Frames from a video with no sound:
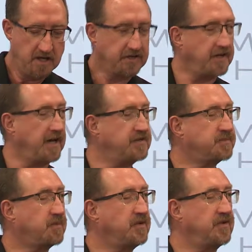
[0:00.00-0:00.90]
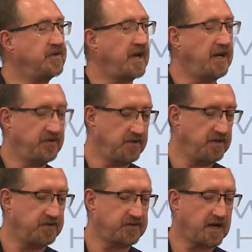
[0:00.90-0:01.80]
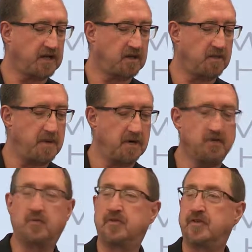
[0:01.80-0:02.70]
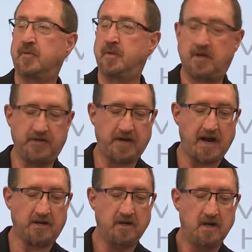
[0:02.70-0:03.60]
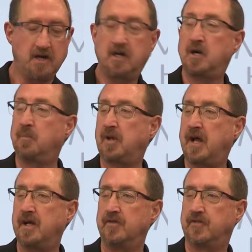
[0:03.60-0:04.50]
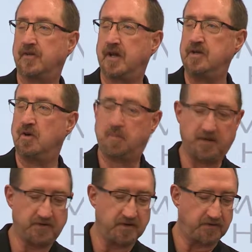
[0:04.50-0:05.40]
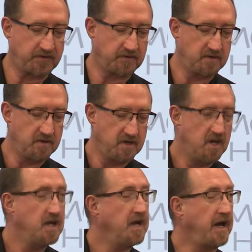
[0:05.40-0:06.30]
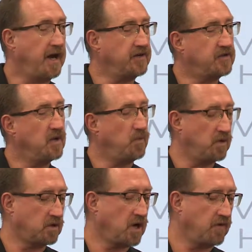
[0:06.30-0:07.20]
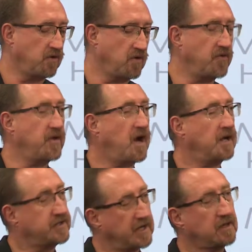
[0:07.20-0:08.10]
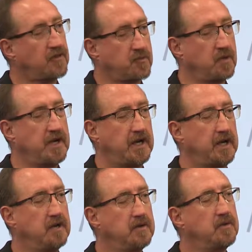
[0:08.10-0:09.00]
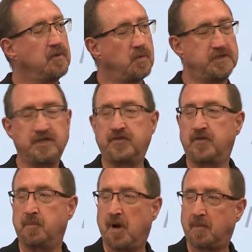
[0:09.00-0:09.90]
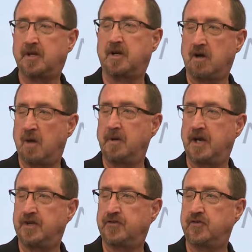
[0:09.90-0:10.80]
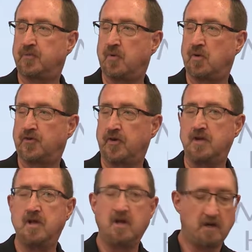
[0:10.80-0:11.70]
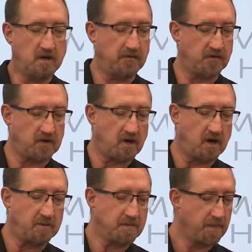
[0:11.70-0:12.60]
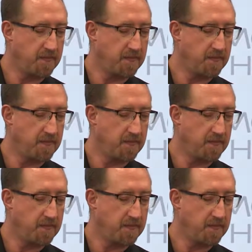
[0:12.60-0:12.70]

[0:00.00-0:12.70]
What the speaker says: Today's presentation is titled Americans with Disabilities Act, Compliance and Your Business. And we'll cover Title III, which is the public accommodations portion of the law.